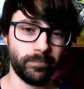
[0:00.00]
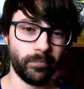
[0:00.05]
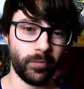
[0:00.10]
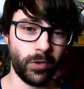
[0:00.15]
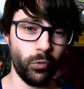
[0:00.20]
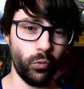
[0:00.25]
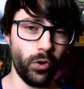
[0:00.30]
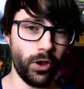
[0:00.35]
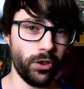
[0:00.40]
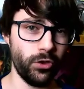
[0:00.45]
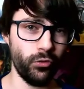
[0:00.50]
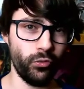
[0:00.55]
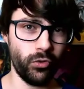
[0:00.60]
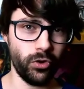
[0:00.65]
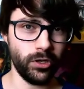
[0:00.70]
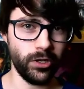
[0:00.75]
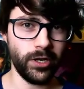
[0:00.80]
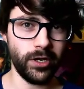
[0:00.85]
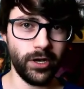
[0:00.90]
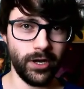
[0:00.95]
when you
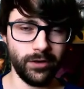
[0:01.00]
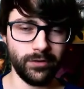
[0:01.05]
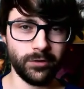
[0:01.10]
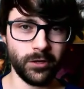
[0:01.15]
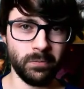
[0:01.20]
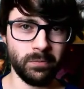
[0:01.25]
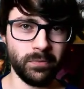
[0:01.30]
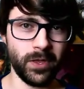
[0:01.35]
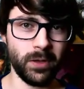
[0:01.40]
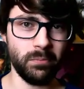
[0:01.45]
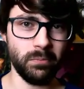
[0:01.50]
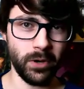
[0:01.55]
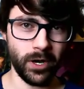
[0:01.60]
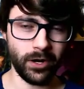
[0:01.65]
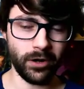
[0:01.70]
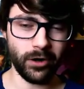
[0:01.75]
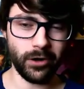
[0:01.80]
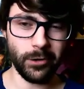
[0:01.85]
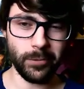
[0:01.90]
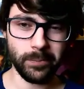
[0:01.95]
really need something
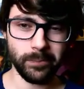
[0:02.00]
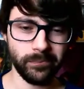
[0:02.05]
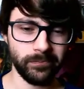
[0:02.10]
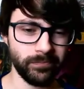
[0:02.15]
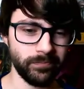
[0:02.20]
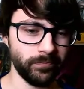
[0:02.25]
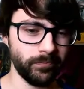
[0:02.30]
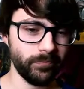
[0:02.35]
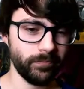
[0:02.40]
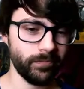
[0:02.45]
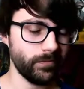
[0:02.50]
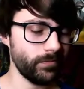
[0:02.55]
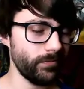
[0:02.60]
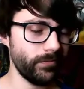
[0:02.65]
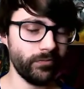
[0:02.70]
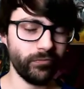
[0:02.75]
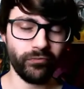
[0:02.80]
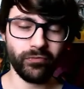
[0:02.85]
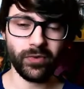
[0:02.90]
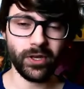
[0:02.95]
bigger,
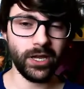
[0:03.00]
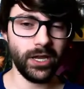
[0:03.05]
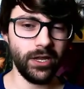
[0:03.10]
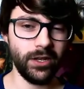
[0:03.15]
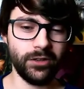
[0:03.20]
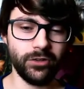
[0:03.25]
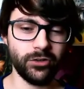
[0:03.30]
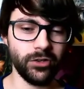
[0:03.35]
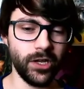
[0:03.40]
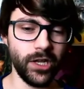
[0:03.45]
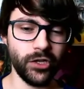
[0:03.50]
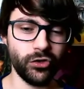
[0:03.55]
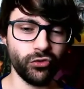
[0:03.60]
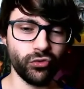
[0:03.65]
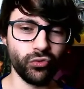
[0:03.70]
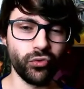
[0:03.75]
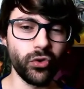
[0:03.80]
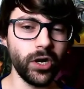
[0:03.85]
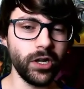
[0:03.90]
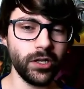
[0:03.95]
it's
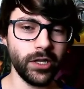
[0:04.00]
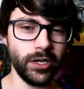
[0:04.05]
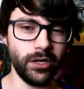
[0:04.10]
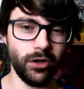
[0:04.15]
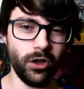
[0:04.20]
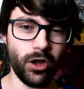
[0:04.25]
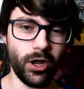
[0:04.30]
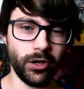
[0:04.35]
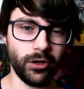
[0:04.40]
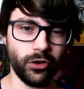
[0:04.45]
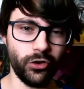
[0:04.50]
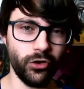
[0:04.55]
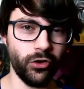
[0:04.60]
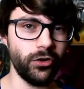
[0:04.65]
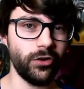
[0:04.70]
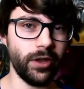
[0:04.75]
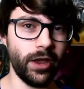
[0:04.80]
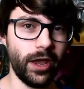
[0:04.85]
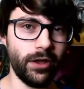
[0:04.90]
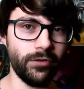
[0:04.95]
really not good
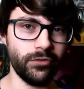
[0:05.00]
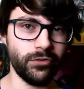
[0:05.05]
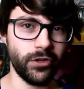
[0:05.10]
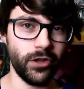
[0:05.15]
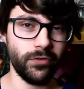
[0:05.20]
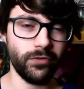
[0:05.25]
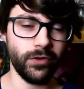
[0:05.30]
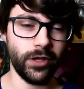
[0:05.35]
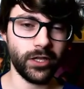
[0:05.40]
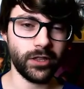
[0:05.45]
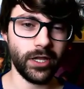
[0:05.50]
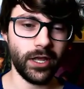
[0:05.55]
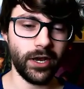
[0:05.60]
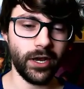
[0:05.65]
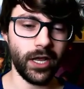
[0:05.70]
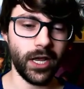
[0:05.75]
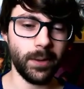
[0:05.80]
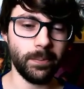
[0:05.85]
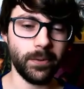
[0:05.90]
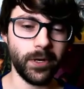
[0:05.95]
to have stuff like that
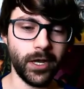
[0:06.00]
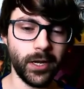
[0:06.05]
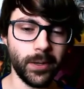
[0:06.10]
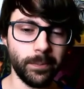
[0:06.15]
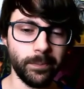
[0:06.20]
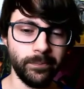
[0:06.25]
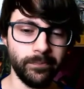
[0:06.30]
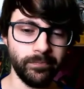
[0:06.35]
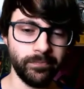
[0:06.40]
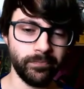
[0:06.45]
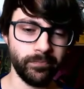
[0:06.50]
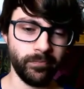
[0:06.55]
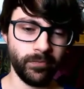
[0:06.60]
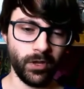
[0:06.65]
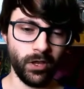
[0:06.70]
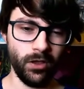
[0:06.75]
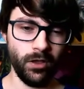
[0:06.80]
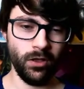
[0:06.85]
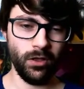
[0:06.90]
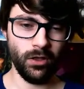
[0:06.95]
happening.
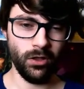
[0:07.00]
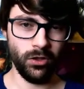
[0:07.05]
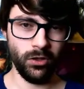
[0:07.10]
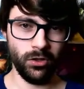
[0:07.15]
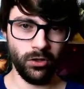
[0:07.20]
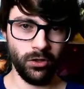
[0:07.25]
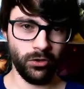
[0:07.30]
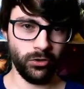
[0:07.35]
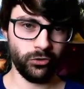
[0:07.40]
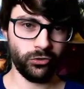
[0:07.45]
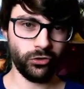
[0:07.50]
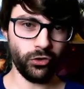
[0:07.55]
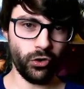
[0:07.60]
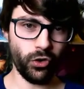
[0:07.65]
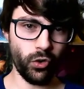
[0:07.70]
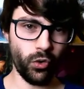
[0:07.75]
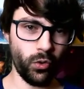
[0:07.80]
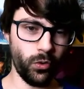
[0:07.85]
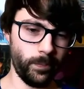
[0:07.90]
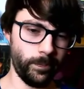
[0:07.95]

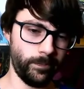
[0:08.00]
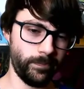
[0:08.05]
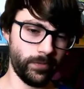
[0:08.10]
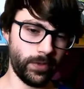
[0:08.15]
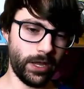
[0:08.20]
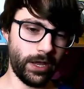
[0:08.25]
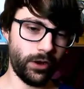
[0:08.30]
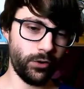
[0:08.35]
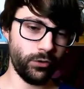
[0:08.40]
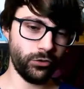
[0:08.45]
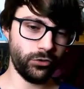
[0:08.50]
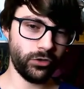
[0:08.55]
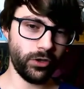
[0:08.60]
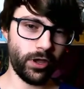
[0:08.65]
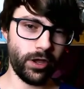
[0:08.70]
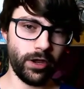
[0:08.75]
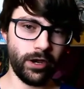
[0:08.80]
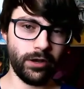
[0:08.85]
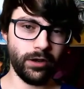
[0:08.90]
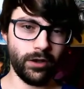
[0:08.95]
So
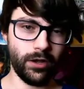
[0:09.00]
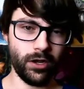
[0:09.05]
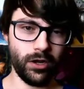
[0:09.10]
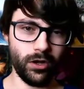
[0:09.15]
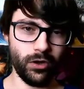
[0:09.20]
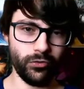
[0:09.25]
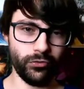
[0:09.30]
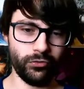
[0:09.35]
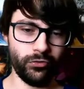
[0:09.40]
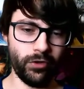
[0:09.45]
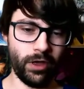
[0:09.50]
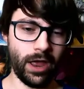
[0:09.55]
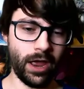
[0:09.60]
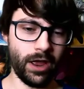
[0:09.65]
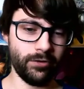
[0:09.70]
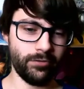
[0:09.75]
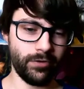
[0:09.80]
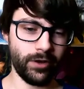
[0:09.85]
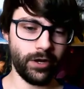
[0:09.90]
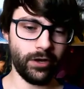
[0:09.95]
outside of
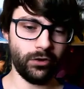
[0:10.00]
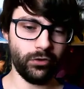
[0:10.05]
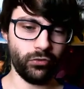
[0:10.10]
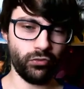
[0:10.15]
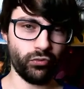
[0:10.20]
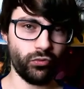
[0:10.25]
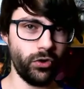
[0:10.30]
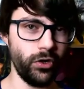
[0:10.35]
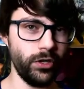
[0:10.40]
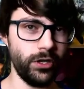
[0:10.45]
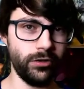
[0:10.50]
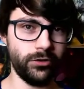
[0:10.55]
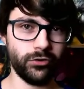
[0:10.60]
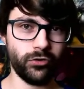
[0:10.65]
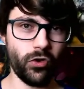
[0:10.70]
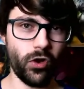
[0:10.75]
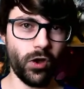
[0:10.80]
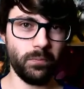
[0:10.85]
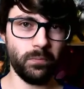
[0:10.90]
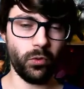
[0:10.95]
having really
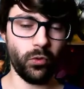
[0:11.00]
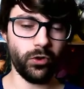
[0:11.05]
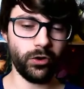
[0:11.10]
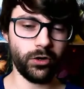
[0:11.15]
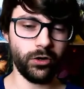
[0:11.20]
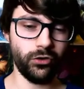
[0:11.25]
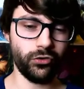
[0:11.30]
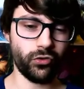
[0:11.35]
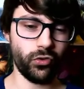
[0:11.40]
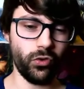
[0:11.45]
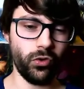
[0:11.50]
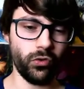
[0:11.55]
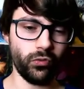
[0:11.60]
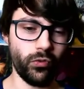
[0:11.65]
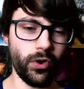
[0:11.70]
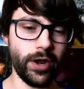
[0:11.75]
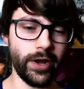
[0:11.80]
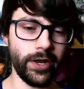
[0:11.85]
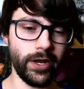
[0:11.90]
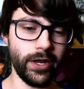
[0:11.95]
strong board control
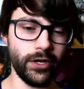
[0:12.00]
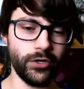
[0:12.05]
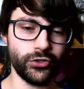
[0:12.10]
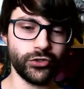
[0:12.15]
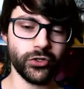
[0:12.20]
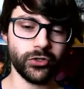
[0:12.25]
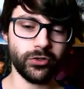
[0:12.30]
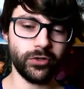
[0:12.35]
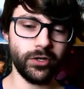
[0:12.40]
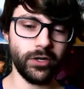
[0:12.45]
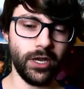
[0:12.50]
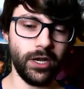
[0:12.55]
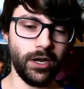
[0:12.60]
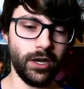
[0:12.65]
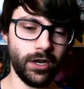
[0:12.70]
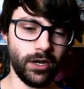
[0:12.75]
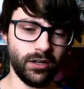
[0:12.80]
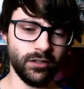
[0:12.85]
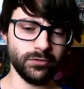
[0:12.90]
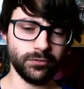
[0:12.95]
already and just
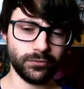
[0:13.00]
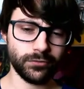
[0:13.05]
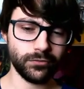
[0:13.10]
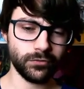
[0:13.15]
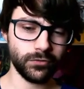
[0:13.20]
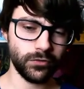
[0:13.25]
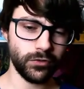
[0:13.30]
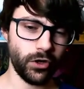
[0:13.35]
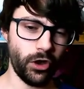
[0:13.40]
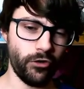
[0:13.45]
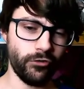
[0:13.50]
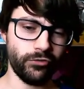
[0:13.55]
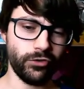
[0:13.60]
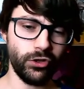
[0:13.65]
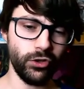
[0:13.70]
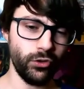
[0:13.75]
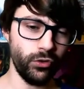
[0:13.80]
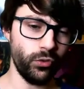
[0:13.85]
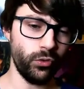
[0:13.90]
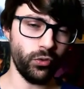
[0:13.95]
needing a
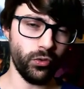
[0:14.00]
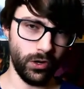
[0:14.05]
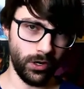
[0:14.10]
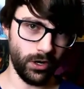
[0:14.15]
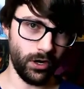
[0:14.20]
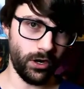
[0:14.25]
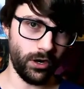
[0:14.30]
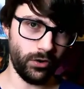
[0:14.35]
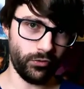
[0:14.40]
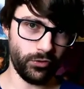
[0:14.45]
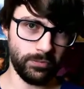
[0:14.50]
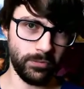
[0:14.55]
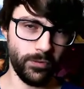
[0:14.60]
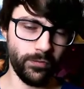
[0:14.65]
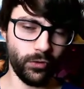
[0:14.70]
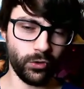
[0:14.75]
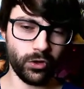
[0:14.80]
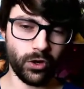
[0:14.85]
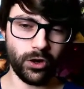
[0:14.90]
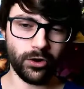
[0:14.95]
few
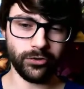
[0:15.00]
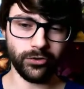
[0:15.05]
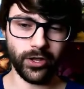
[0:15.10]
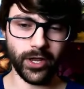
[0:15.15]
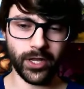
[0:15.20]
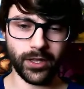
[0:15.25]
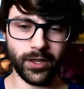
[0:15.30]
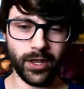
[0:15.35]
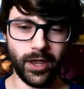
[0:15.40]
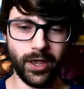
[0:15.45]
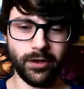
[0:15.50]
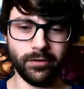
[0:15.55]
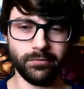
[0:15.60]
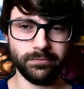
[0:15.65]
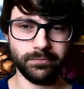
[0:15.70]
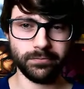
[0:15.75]
removal cards like that